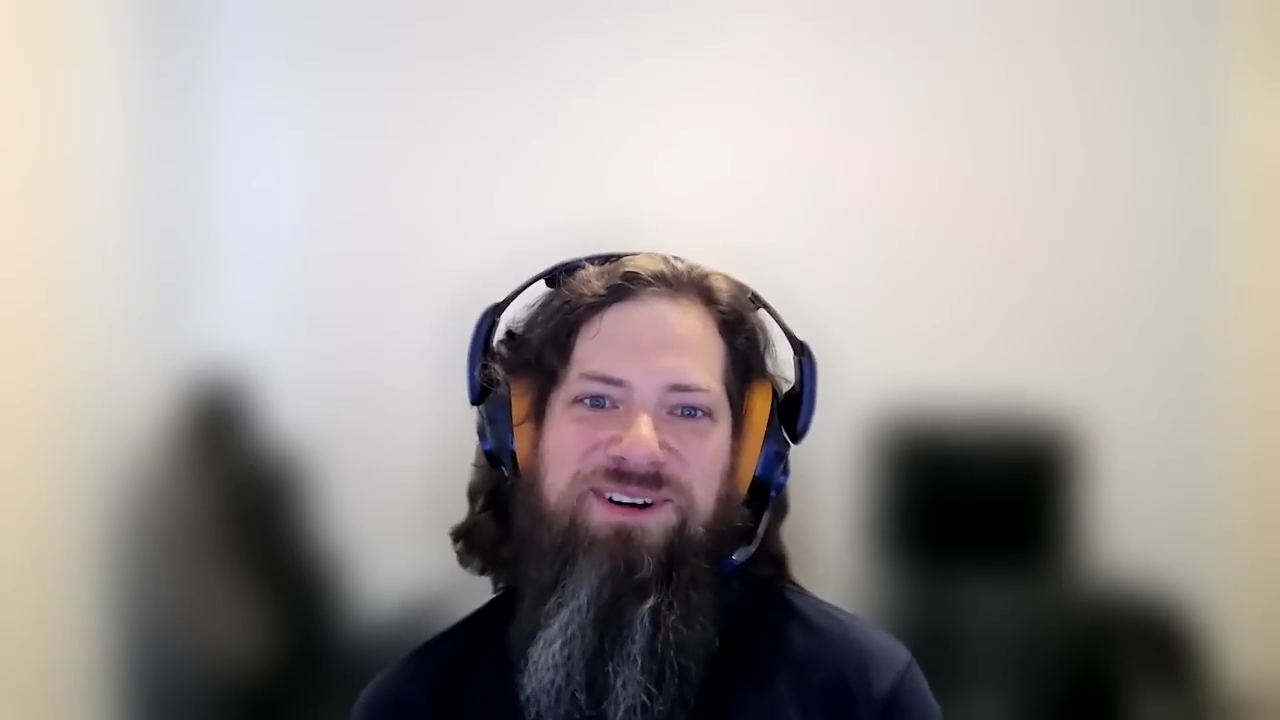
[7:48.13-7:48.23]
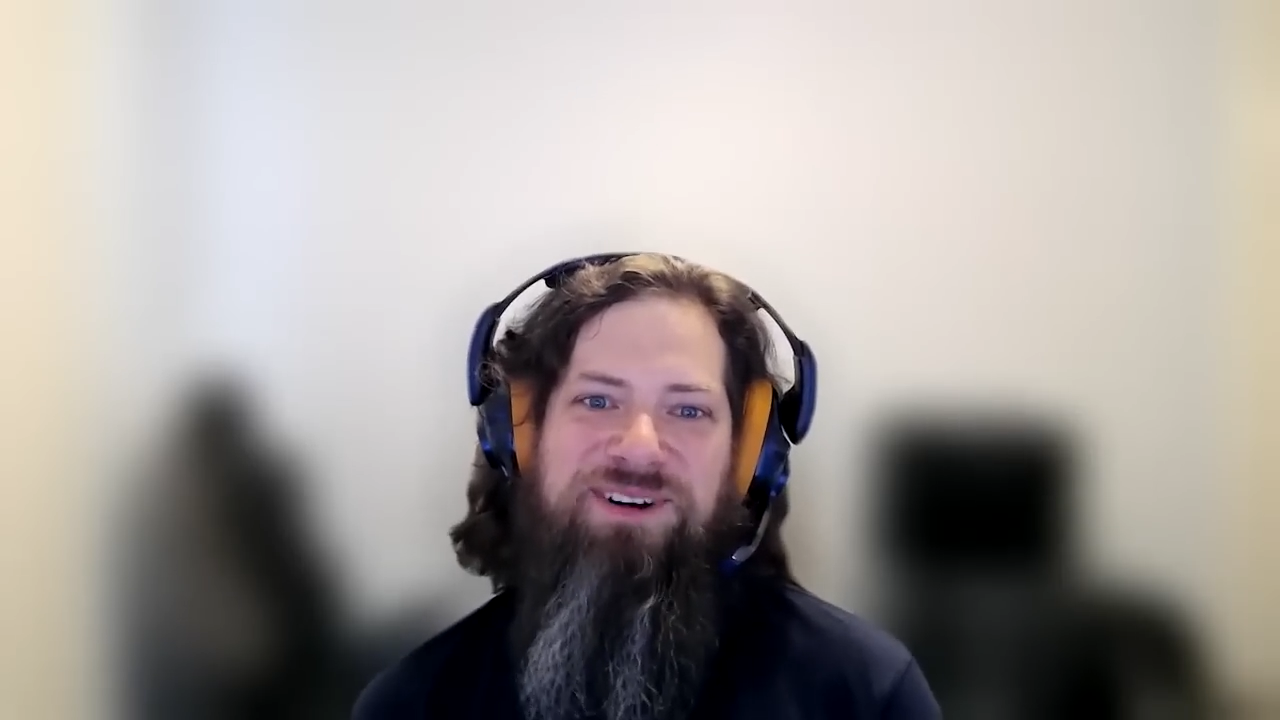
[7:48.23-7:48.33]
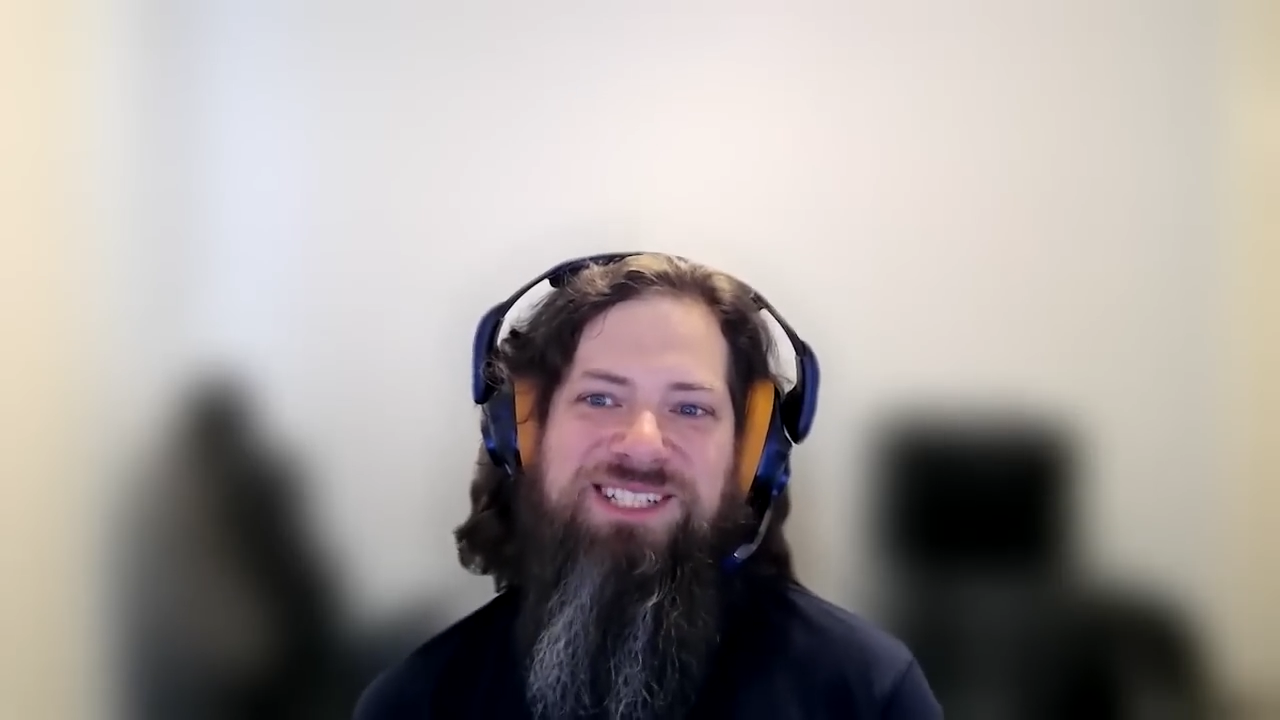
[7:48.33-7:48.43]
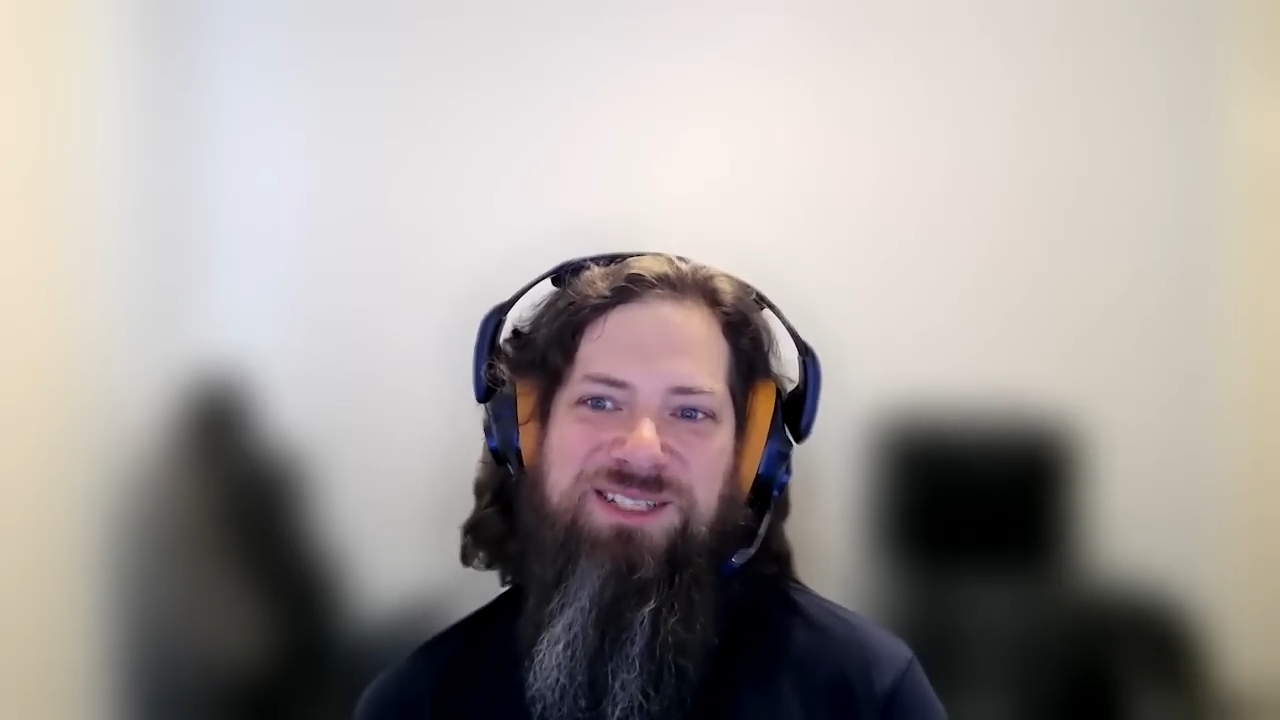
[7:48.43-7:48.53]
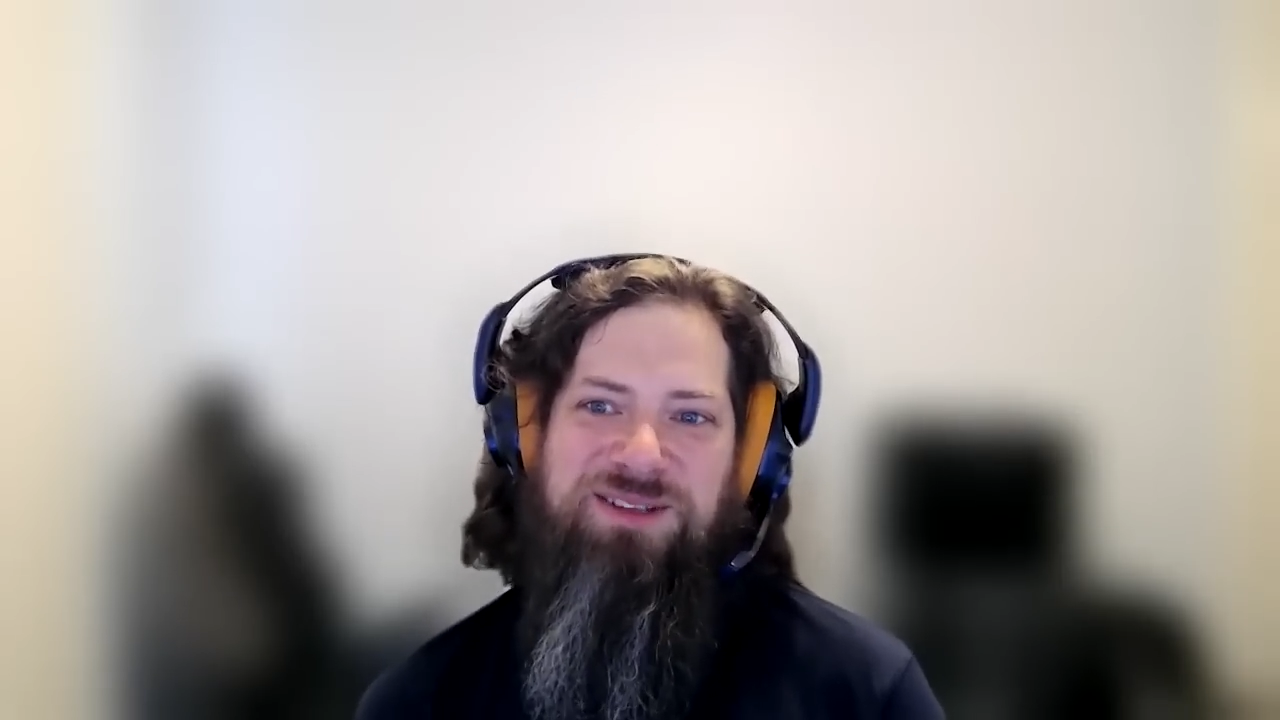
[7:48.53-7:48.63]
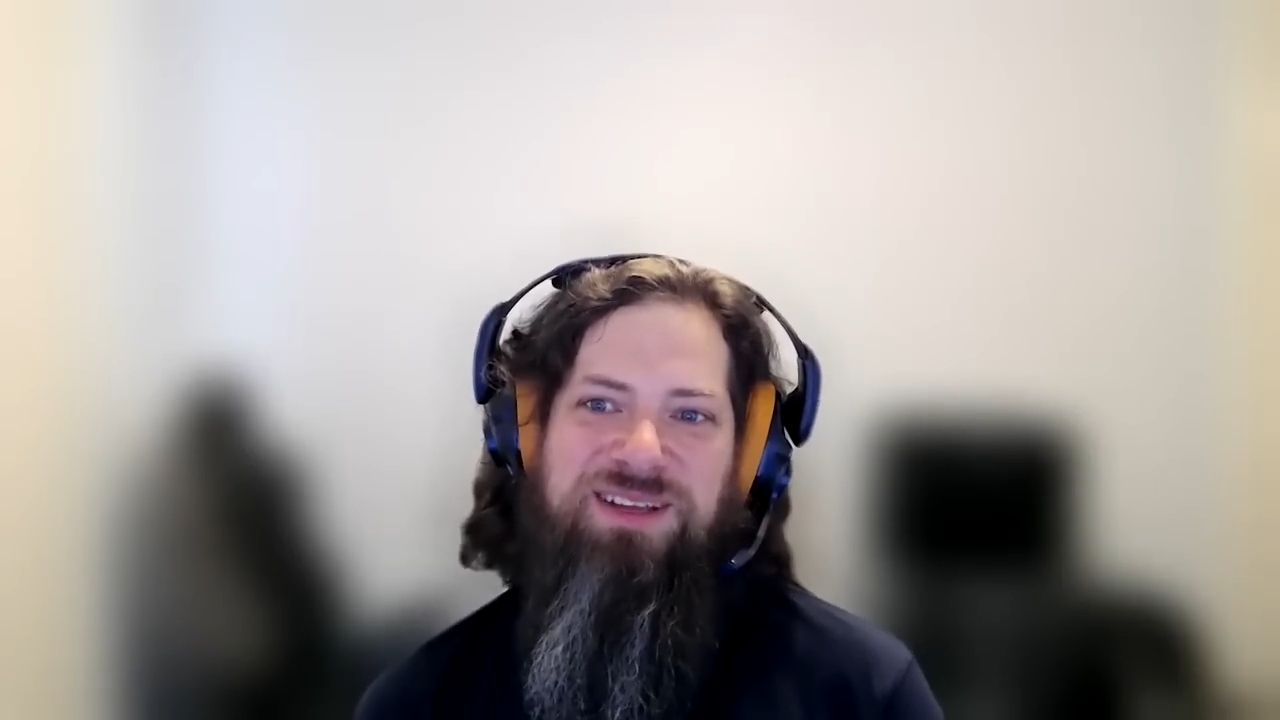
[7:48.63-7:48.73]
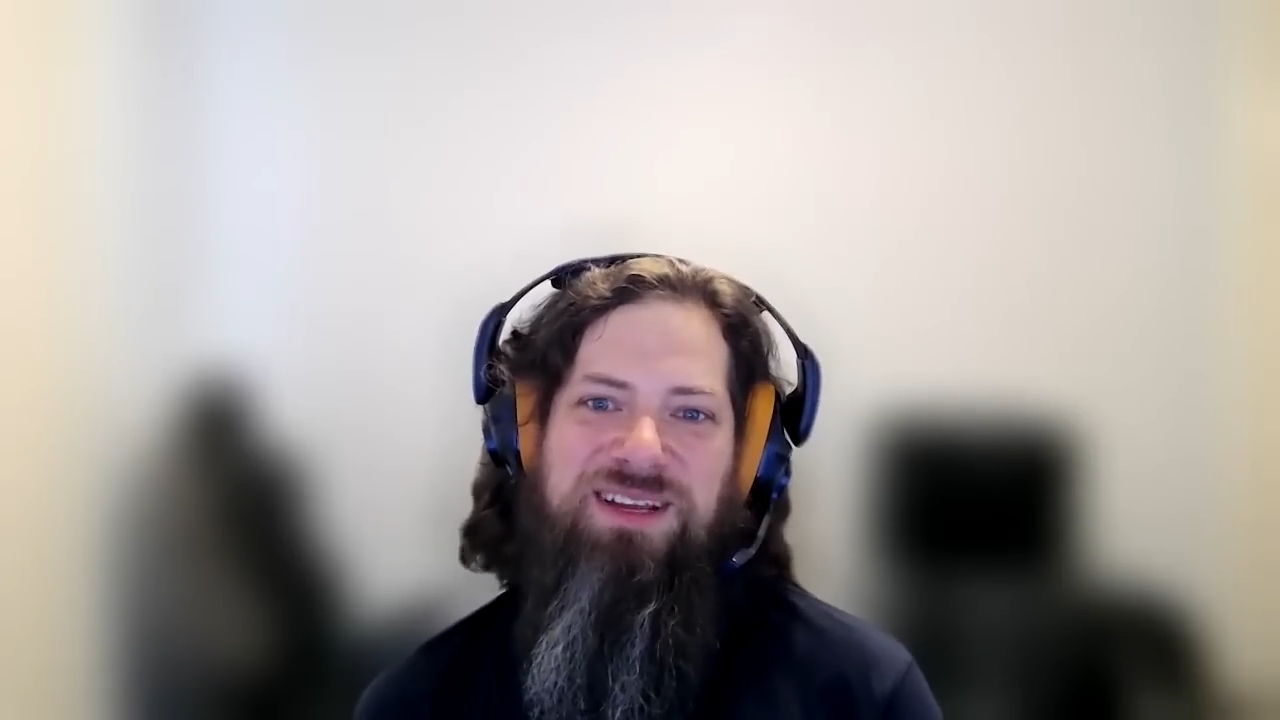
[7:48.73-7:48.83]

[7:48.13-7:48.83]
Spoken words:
where it's just